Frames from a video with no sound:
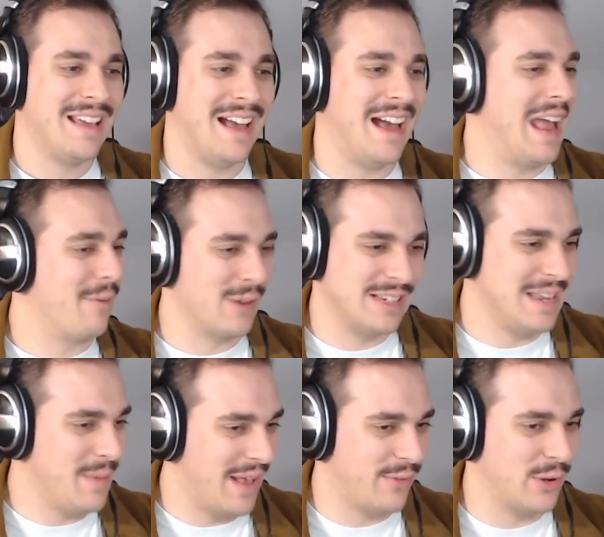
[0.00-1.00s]
Every
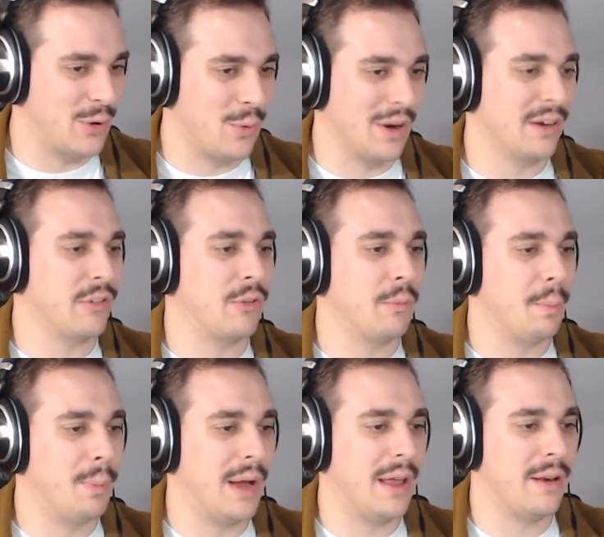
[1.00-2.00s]
team has their quirks.
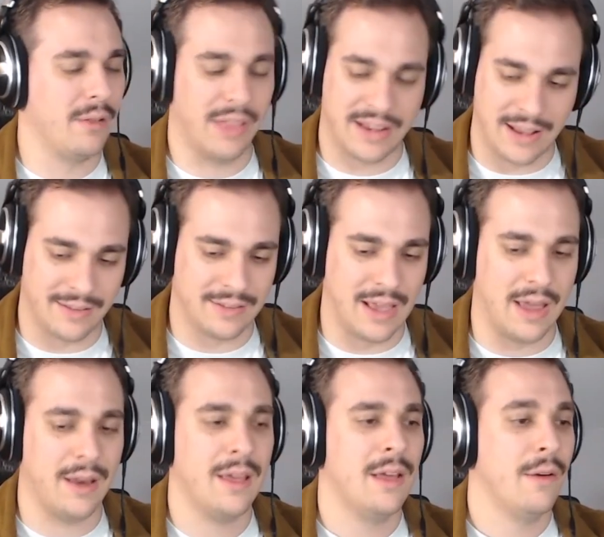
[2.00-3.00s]
But like I said,